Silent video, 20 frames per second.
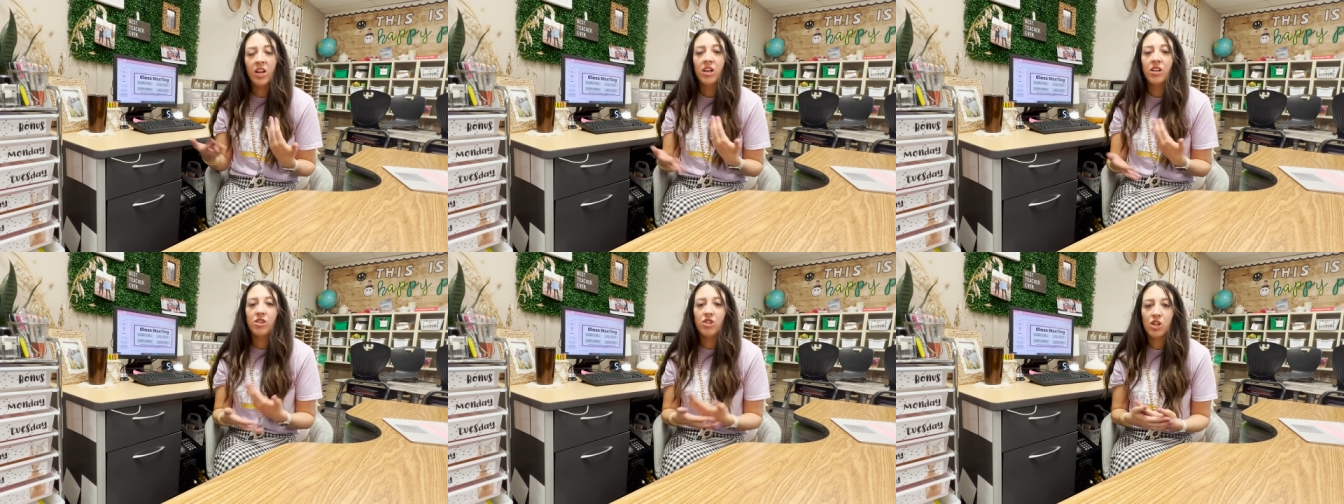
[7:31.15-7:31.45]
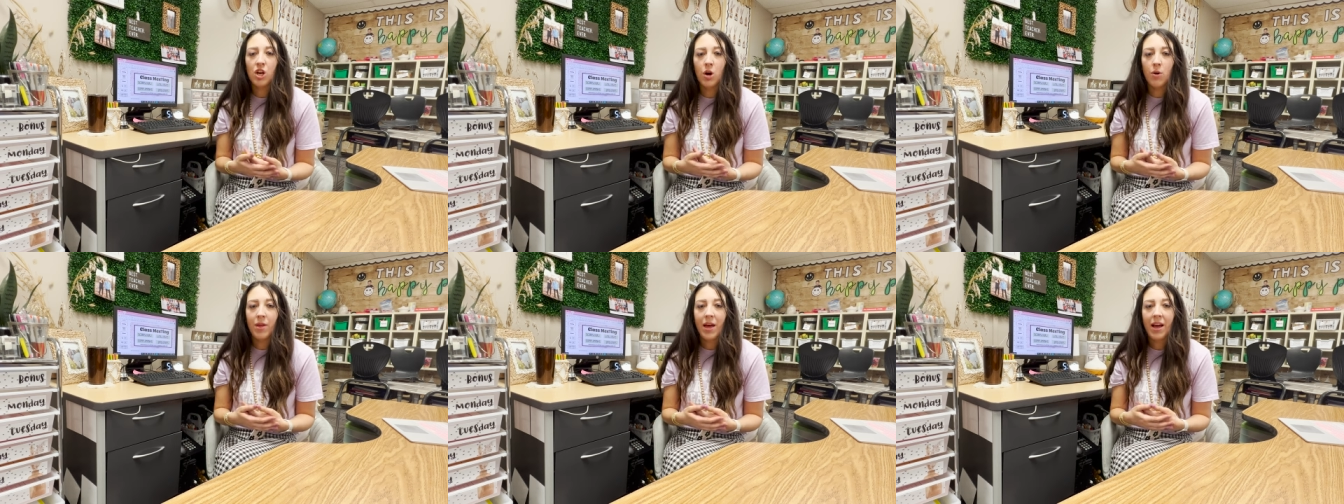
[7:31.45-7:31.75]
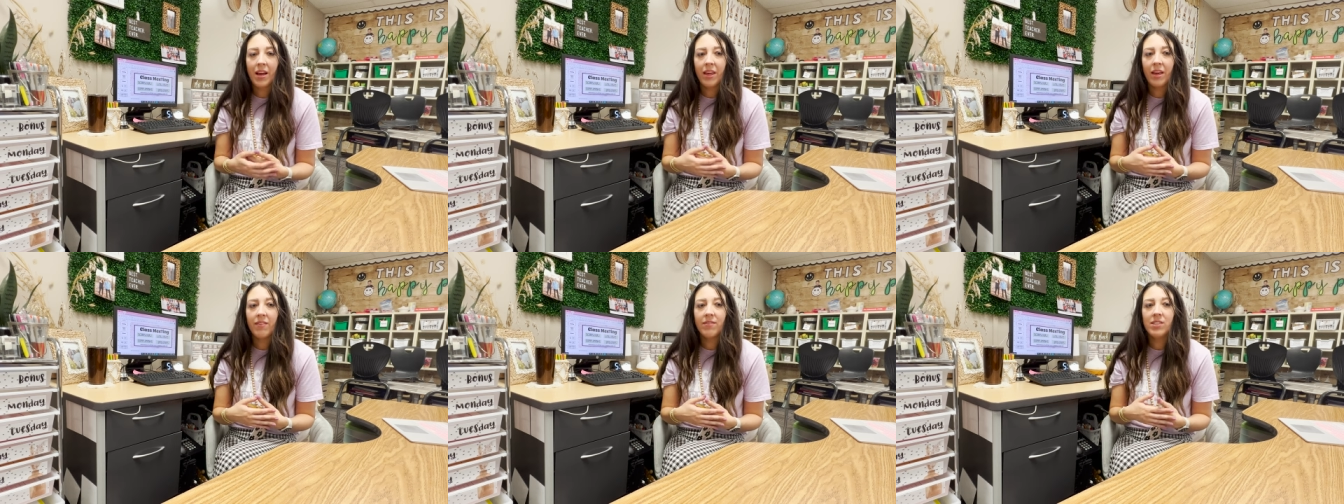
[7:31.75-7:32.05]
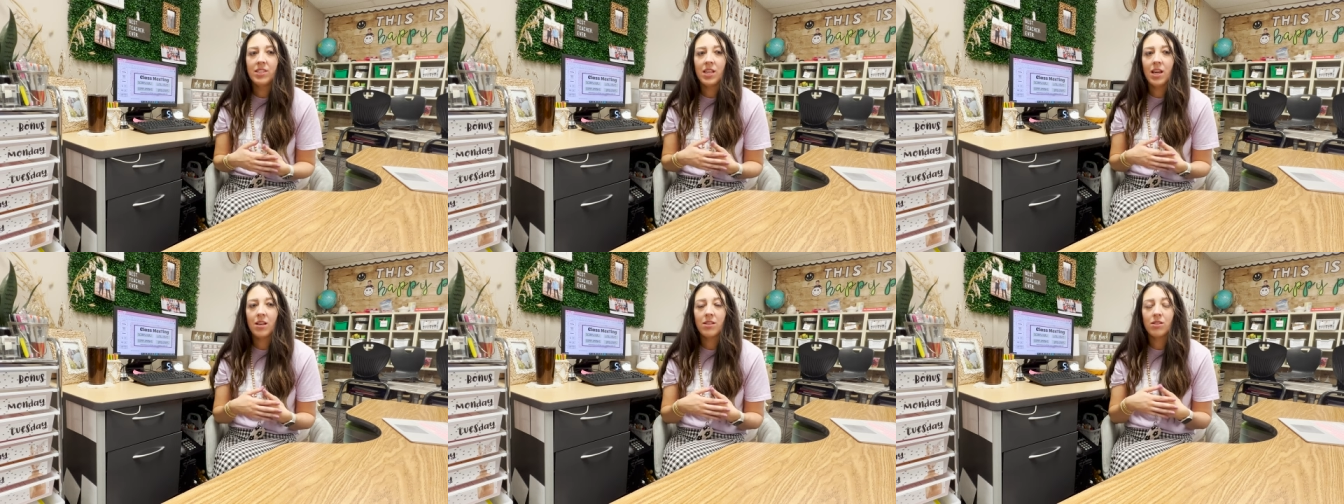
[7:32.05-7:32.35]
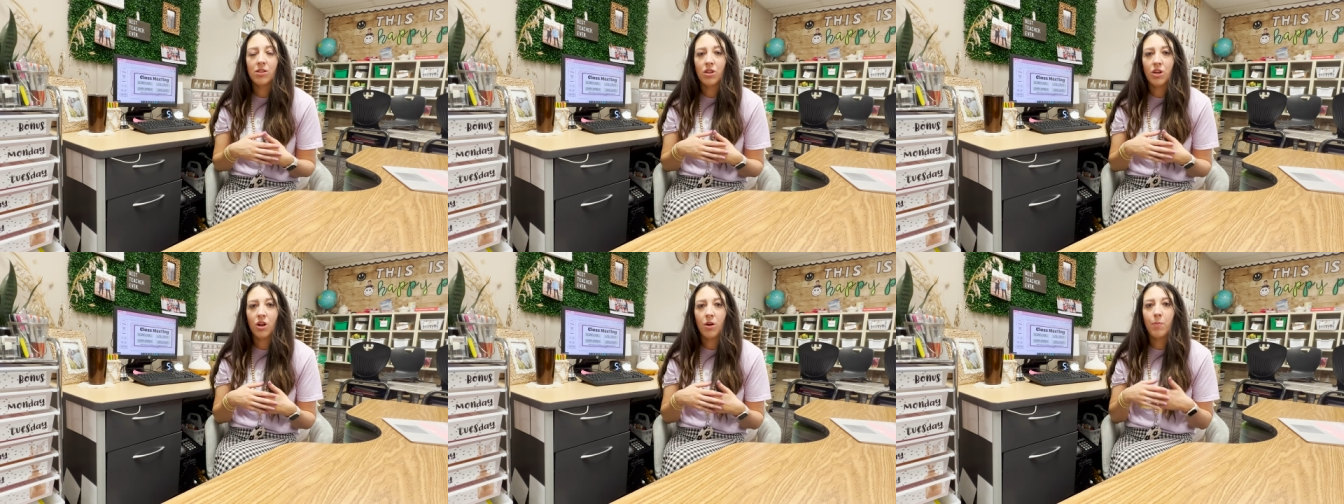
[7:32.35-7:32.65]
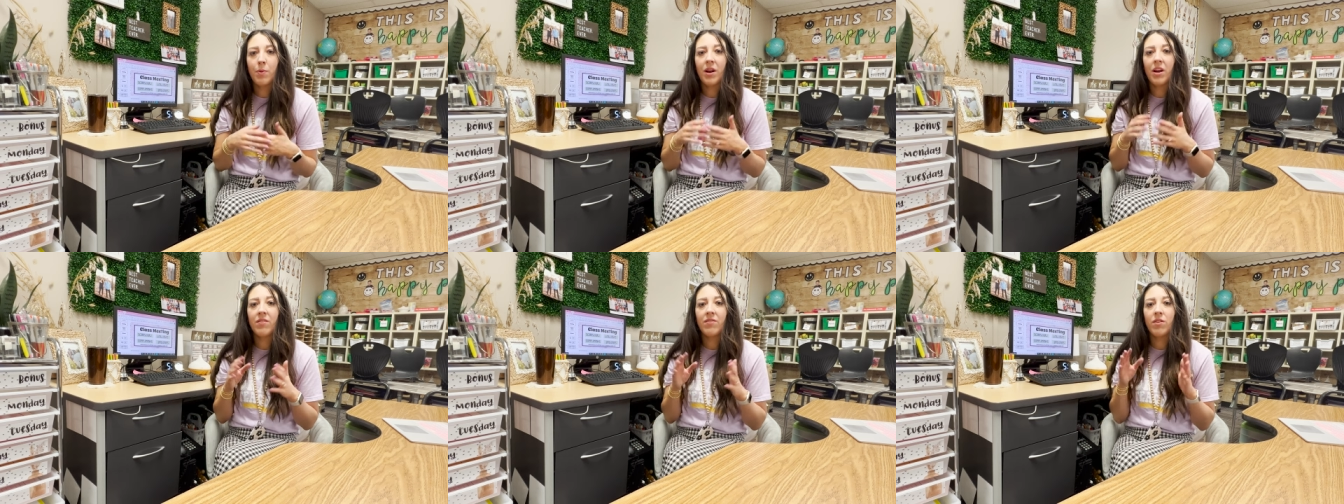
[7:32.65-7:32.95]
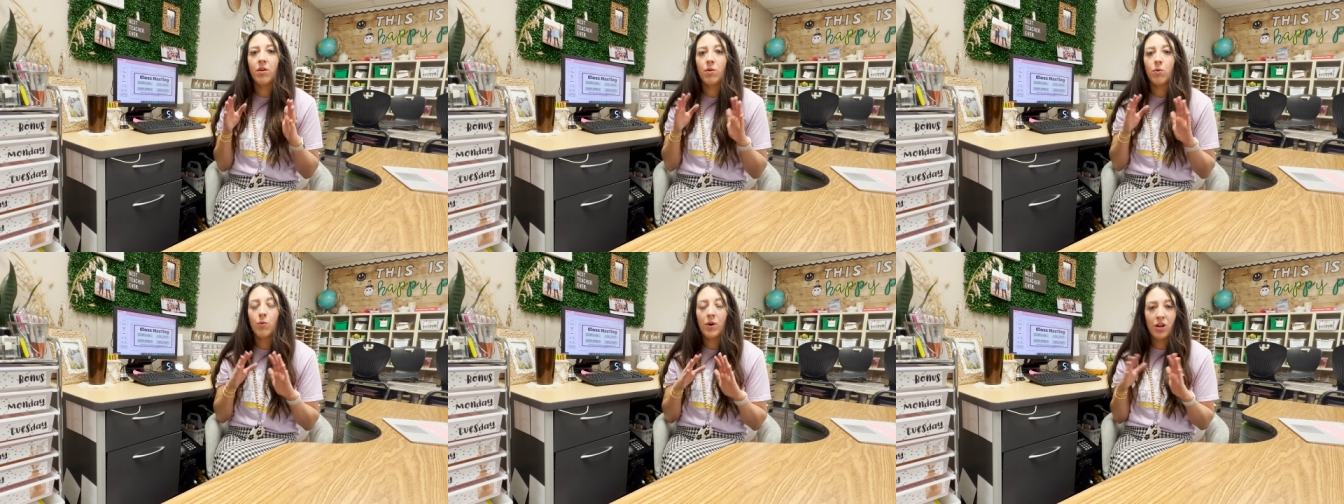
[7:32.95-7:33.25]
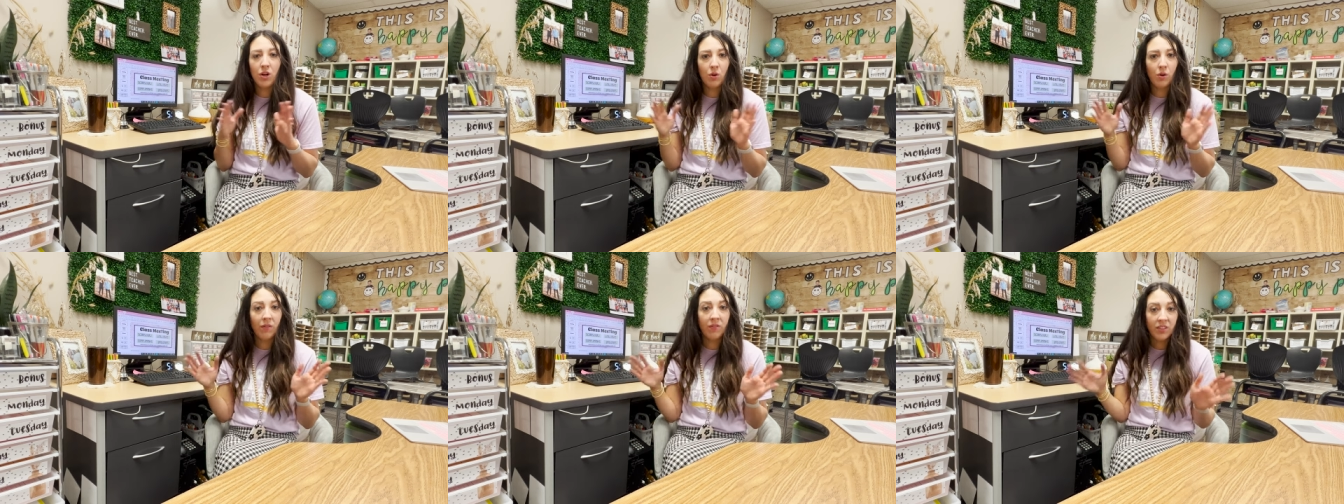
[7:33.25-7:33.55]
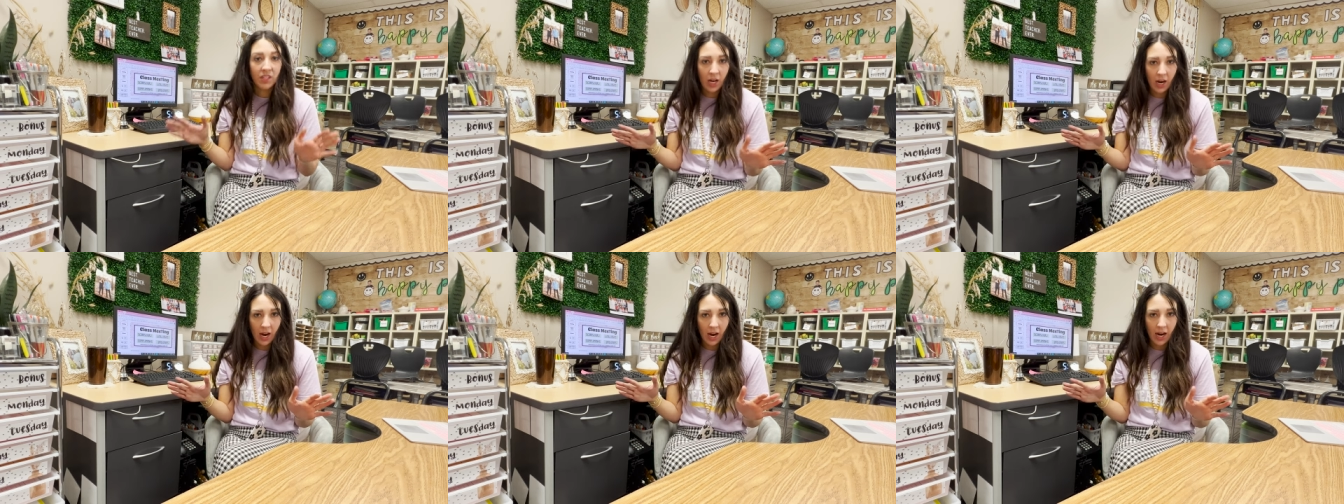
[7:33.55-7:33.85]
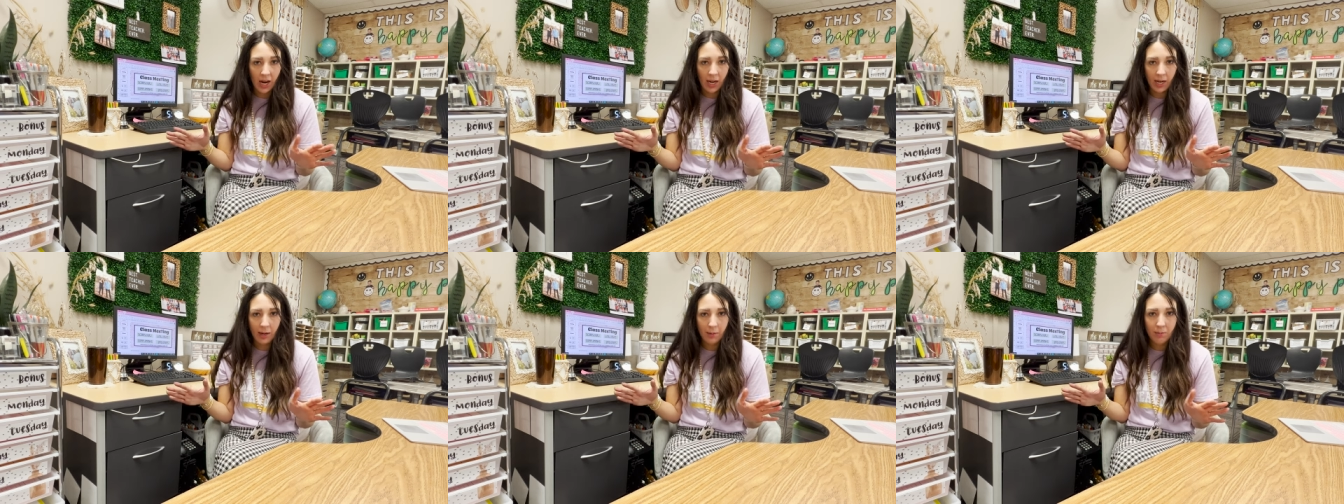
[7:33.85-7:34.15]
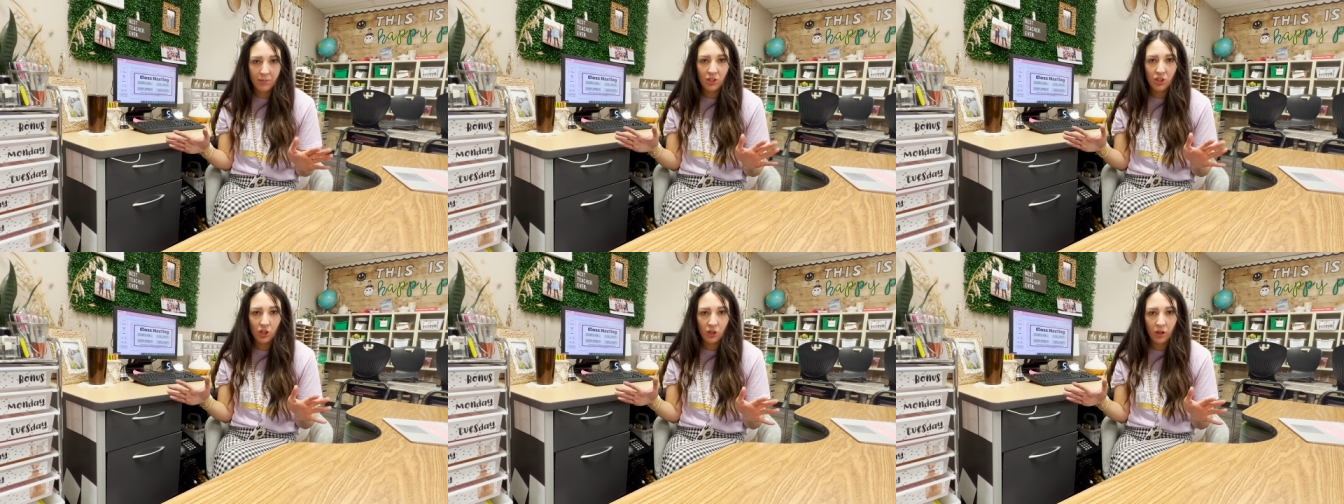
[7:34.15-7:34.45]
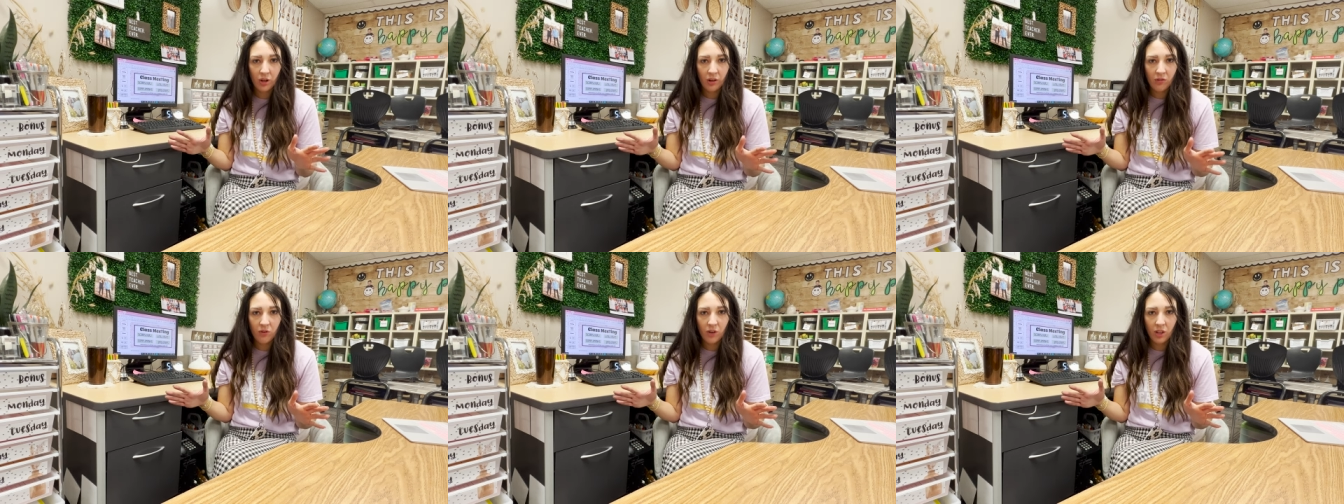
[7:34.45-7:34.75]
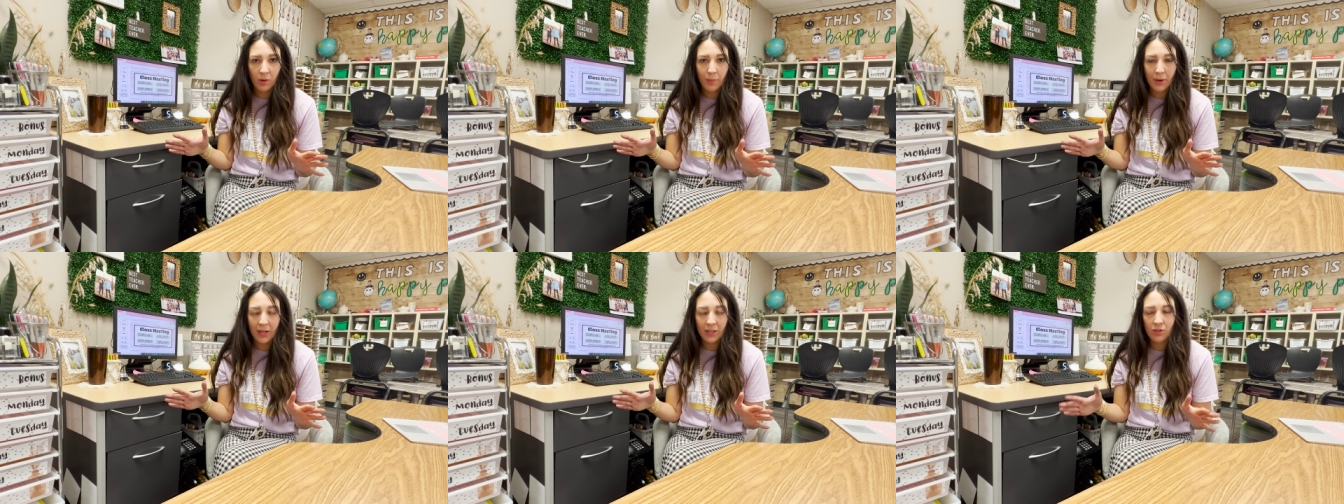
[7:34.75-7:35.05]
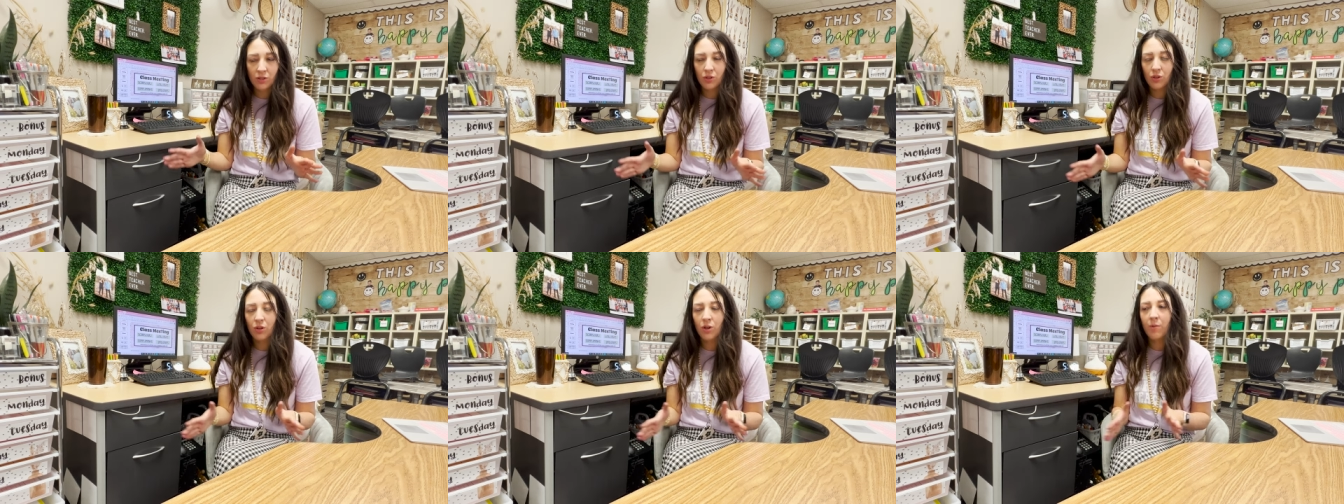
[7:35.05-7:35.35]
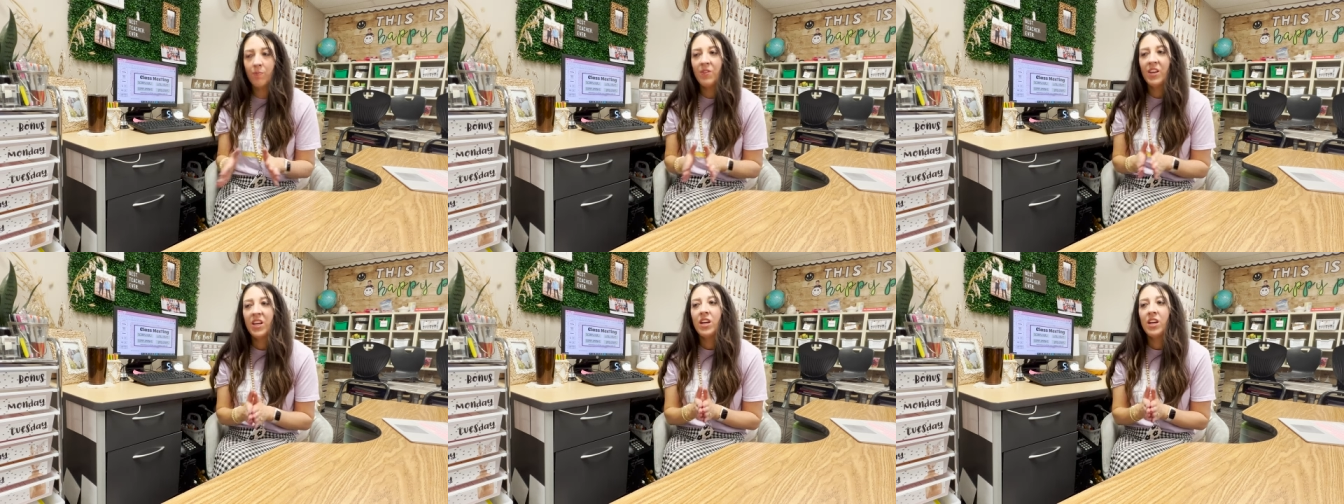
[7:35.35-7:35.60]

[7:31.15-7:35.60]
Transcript: So that gives us a little bit of a window of time to look for the pencil